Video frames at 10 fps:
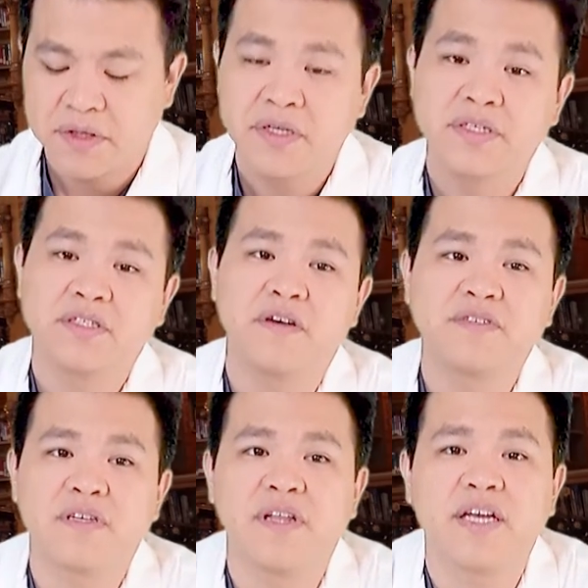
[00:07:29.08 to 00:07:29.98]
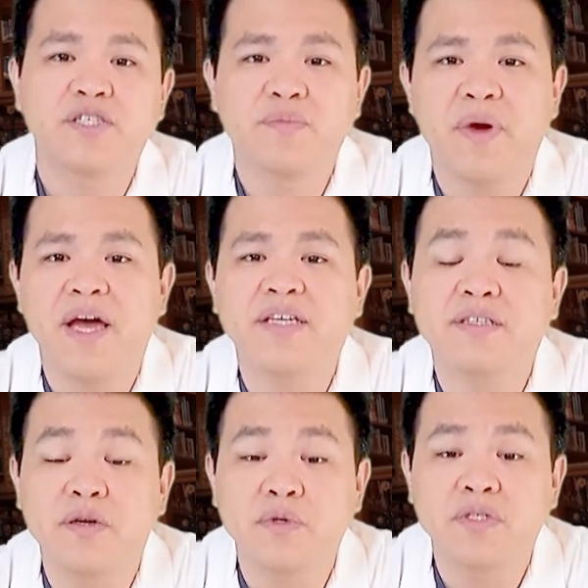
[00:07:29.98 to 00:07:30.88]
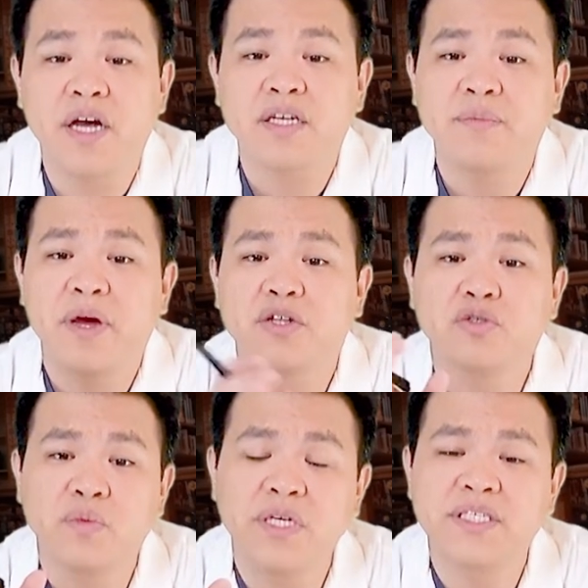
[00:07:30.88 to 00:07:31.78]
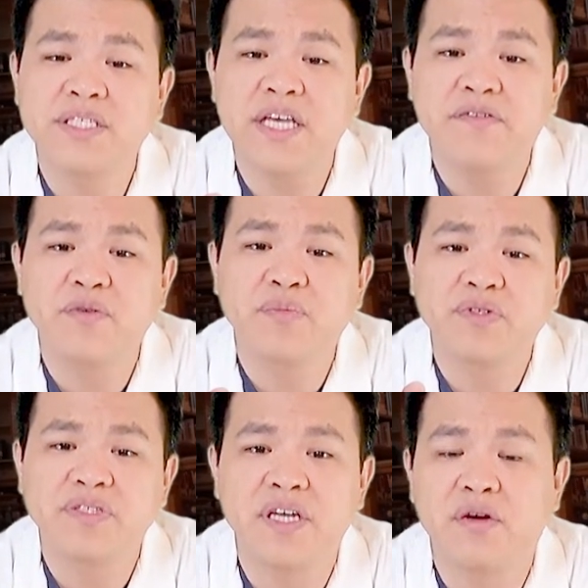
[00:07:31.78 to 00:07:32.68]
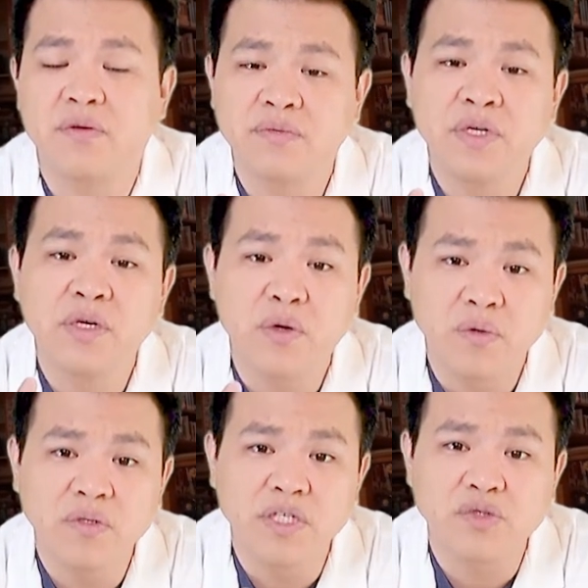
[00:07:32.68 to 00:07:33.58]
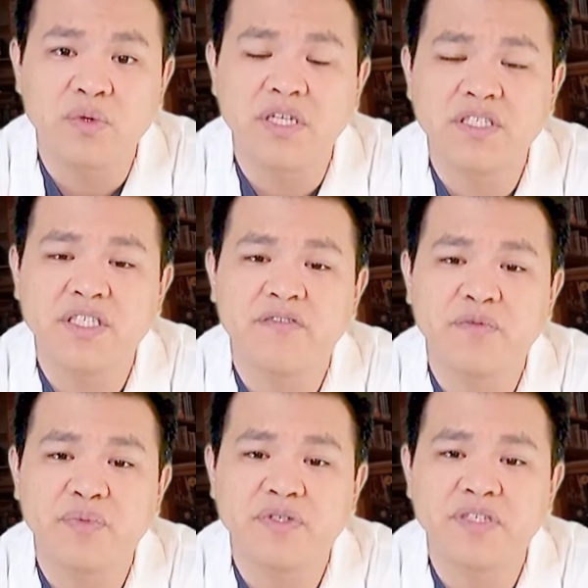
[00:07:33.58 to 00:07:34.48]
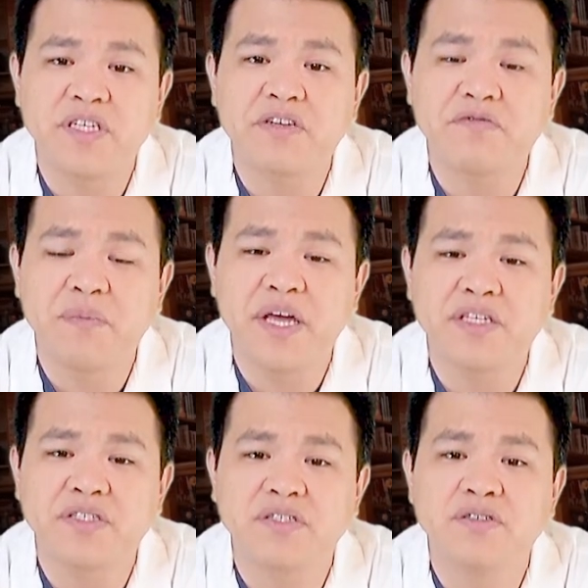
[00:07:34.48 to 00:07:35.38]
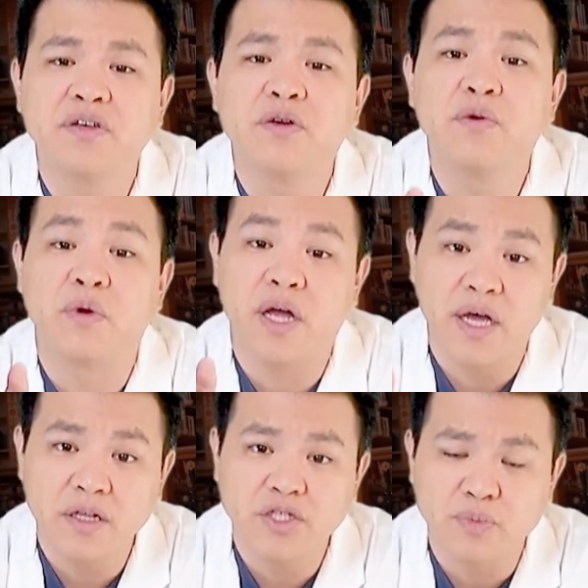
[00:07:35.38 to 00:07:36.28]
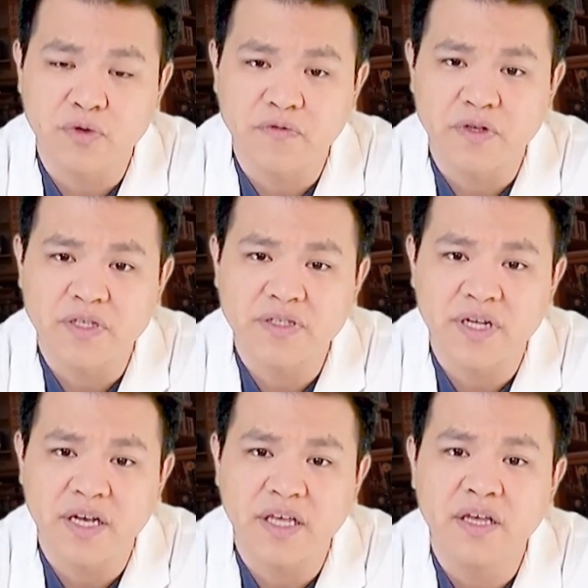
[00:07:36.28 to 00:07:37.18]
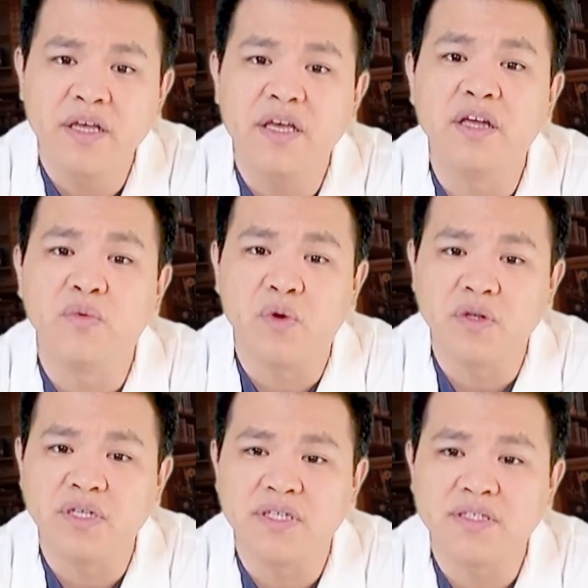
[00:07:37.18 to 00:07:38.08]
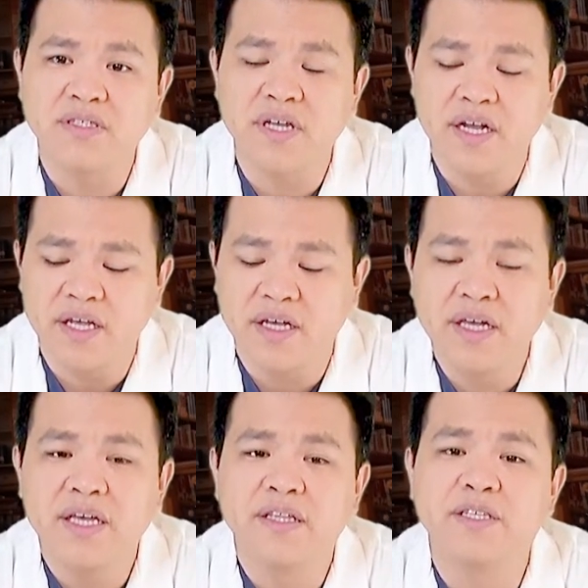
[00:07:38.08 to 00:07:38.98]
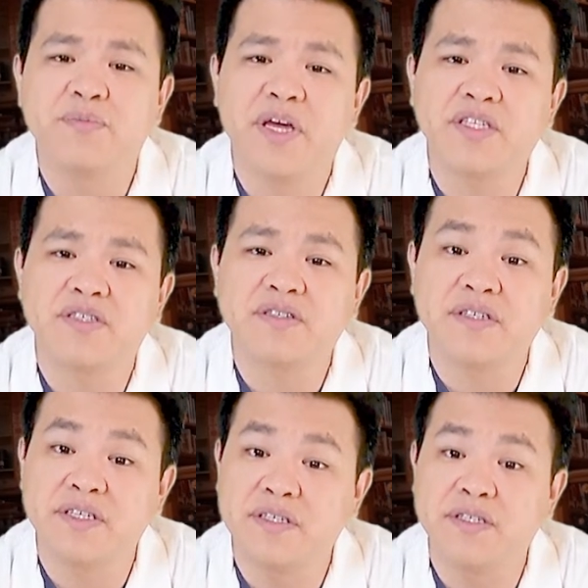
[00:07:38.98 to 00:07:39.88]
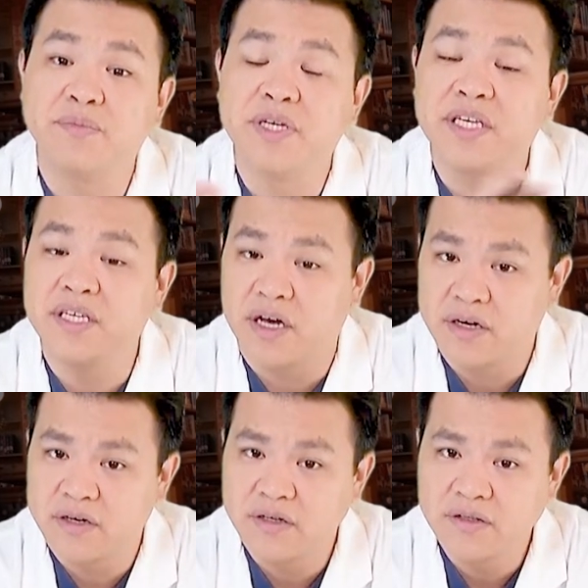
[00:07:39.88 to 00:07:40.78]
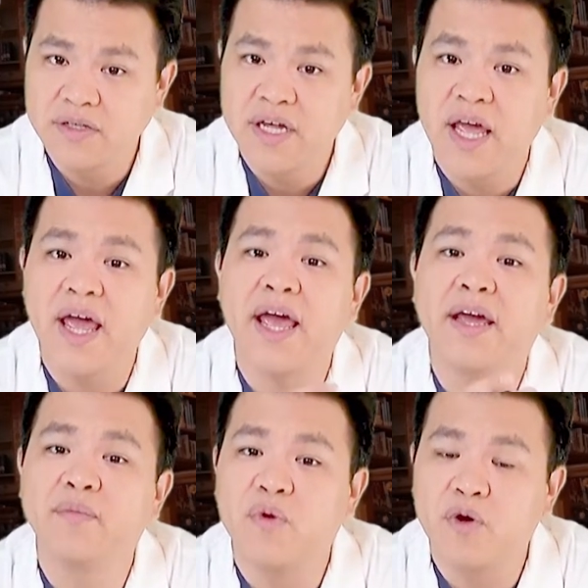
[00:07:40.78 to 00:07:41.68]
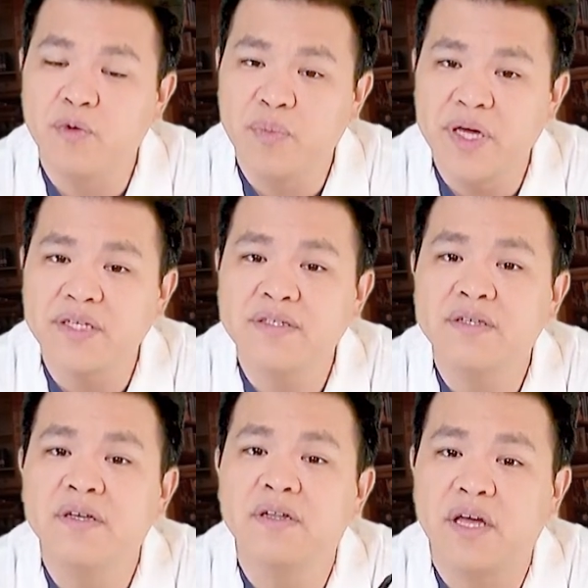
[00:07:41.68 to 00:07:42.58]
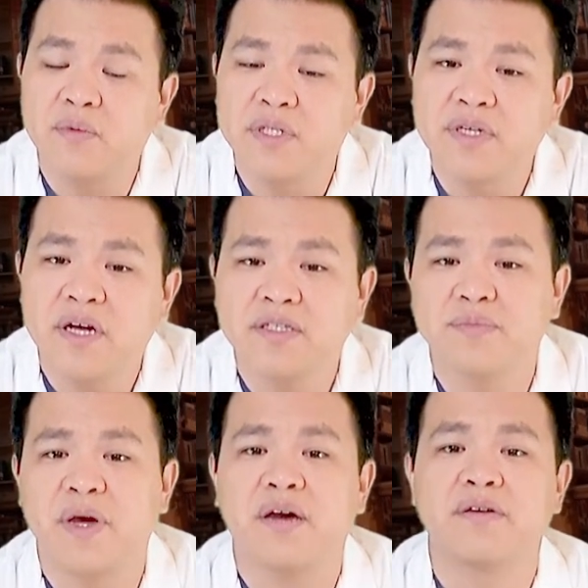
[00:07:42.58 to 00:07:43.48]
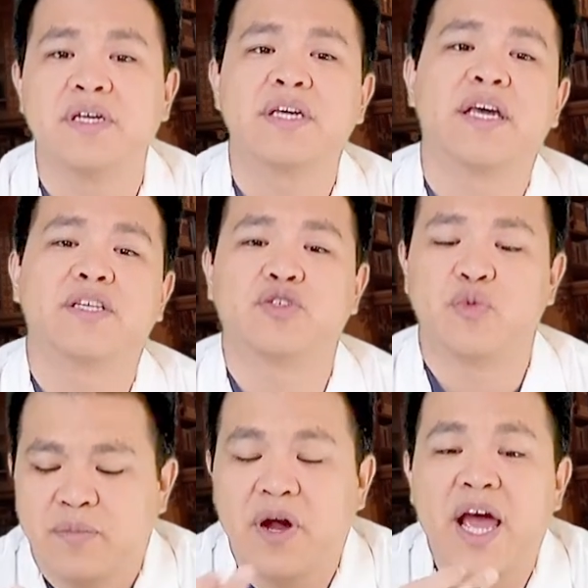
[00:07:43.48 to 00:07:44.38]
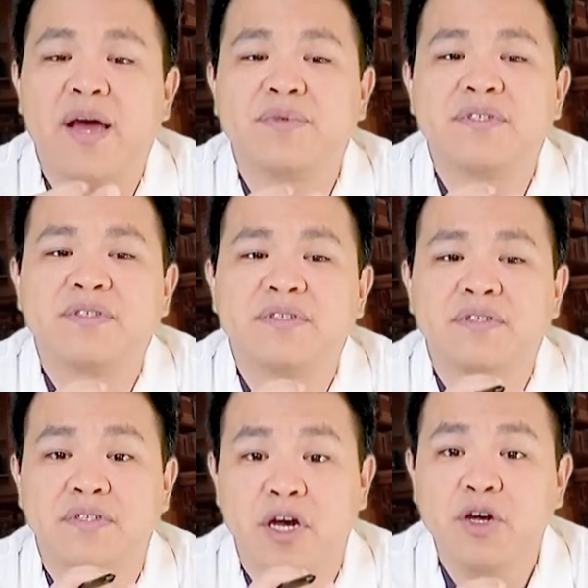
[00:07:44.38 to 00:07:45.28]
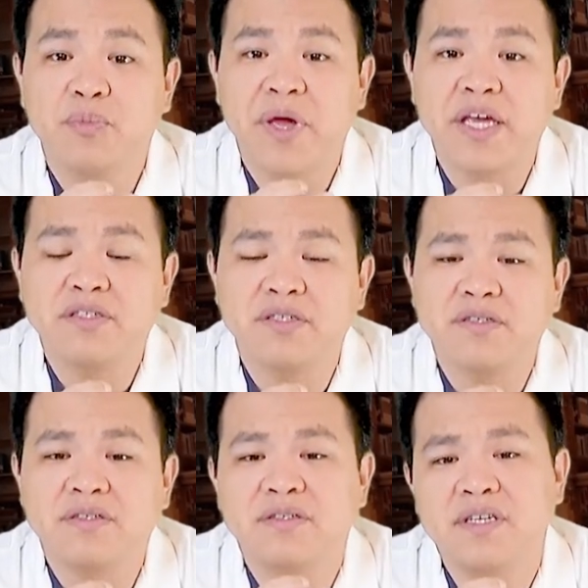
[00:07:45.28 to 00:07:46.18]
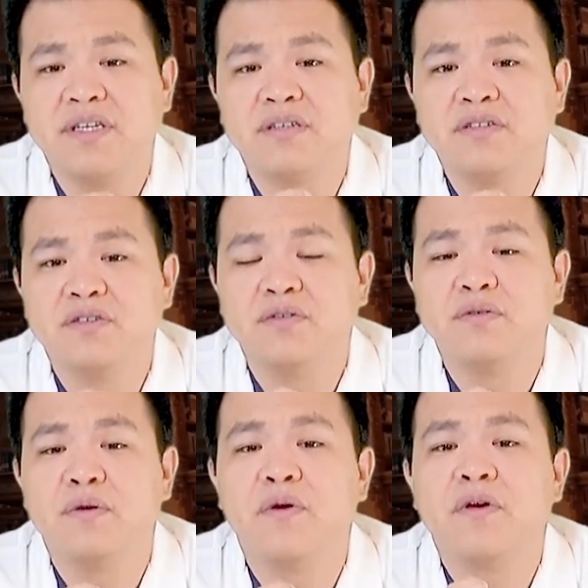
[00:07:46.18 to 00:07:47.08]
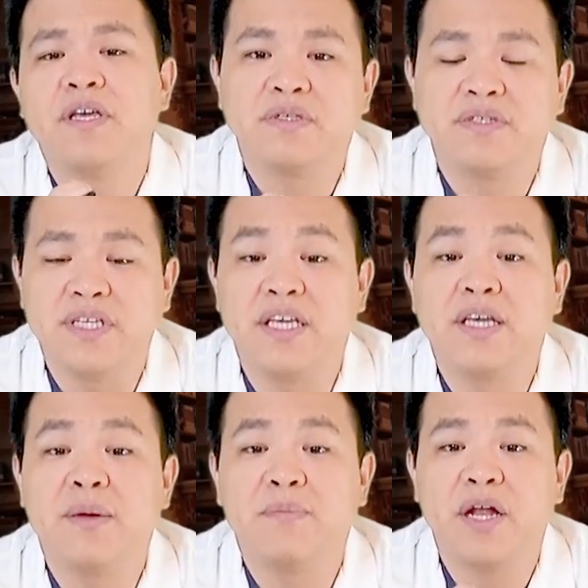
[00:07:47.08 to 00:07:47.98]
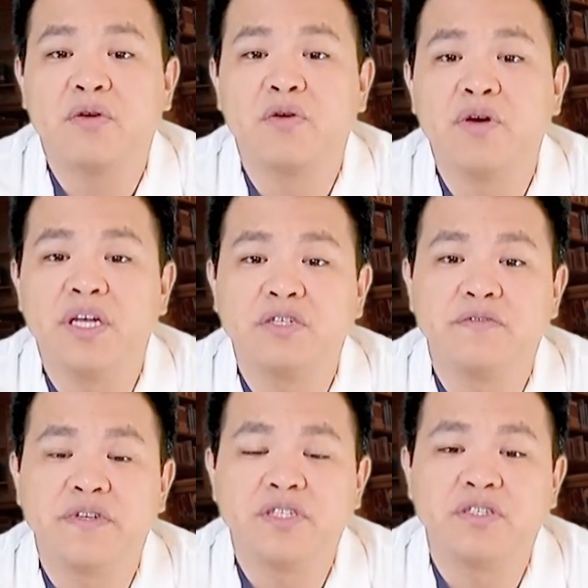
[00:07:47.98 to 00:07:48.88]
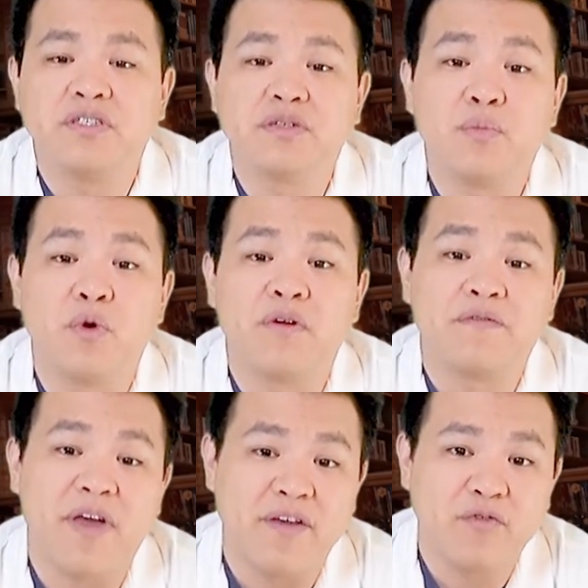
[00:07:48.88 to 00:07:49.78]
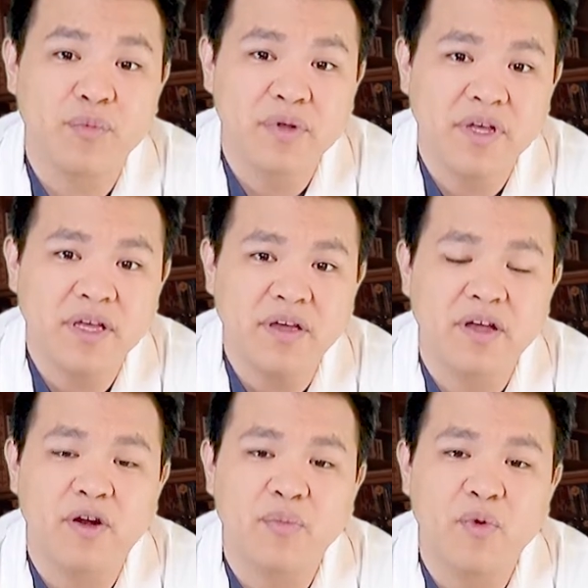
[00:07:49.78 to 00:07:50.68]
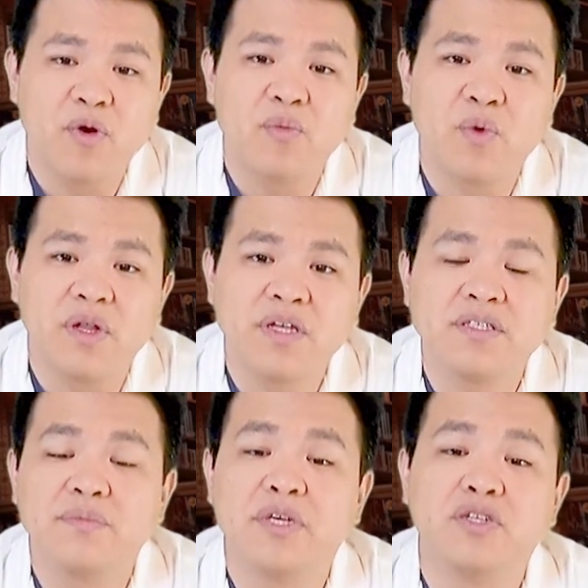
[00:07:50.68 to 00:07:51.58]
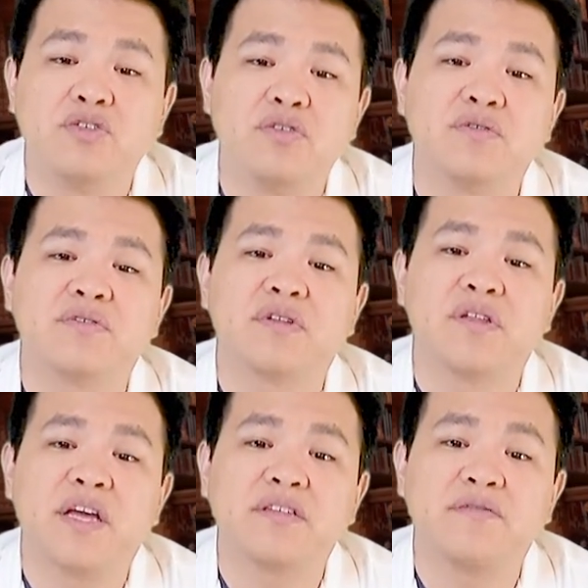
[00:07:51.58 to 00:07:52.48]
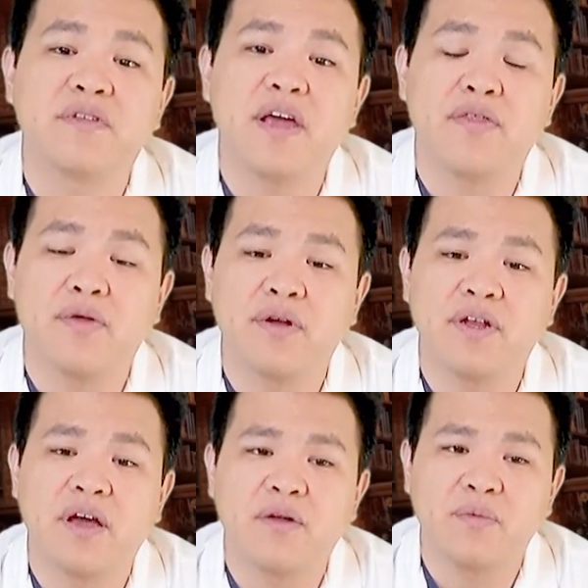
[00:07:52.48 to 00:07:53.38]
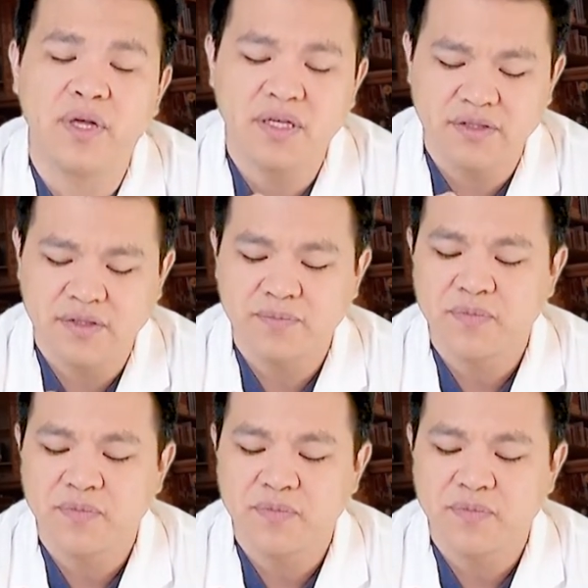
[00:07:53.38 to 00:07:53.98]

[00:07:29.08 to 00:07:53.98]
Self-selection bias, like we talked about, twenty-seven percent. Only twenty-seven percent of patients who were eligible for the study enrolled in the study. These patients tended to be younger and more obese, like we talked about. And so perhaps younger patients tend to see medical interventions more favorably and are more willing to be induced electively at thirty-nine weeks.